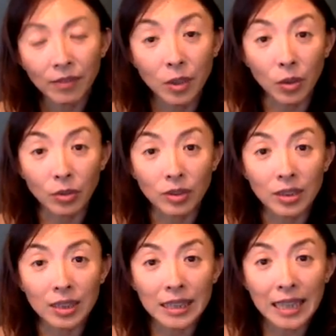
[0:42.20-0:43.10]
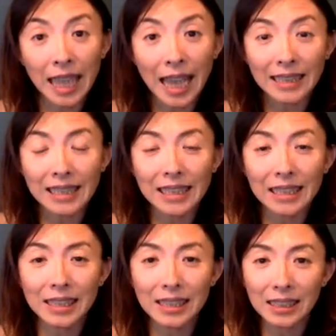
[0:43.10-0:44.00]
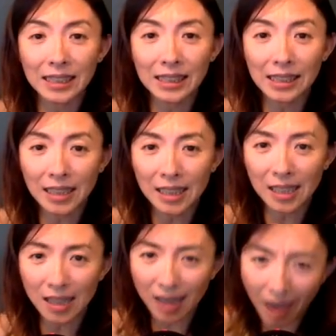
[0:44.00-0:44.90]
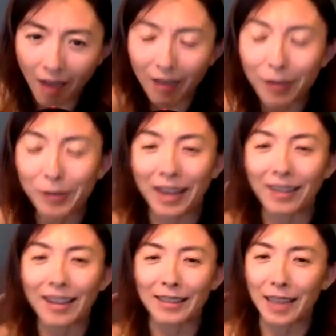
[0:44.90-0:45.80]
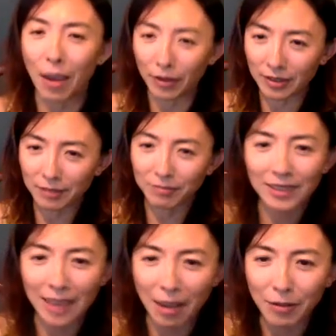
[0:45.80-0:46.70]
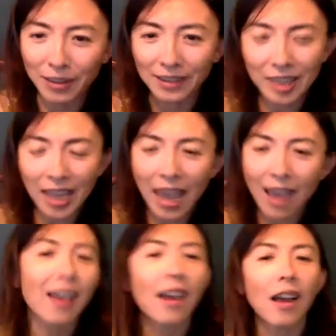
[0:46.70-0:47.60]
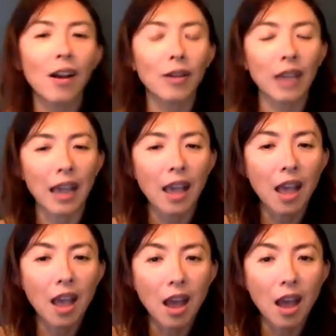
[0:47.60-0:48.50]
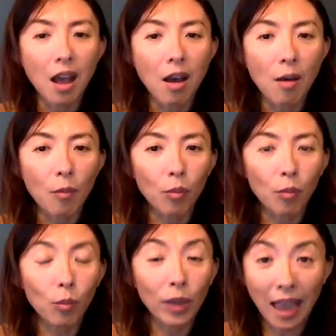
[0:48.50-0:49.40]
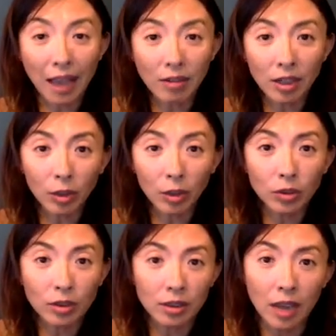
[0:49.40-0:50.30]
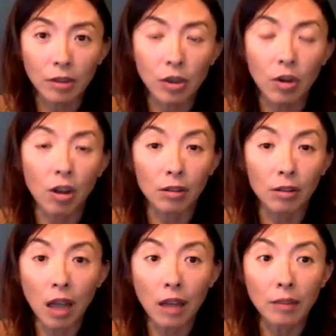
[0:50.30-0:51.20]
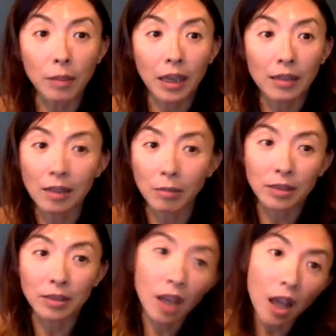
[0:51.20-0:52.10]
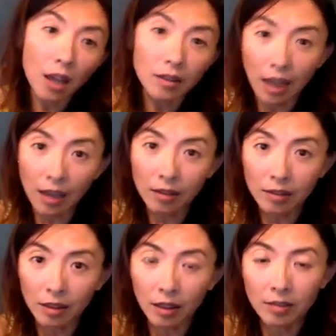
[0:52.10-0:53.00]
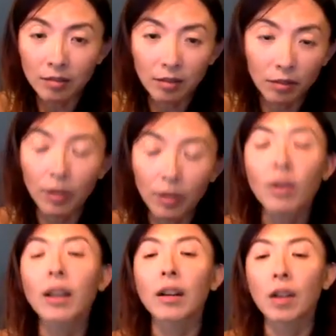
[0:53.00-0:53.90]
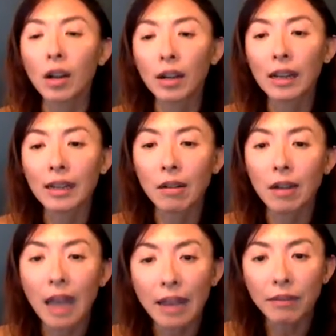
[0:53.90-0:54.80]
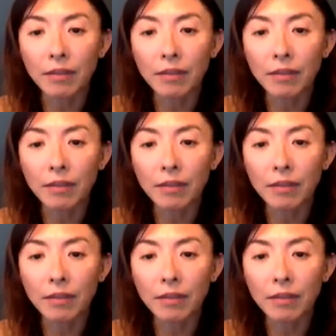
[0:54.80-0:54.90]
So qie, qie. Okay, that's how it's sound. Qie. Okay. We actually use this character a lot because it means cut and it's frequently occur in our life.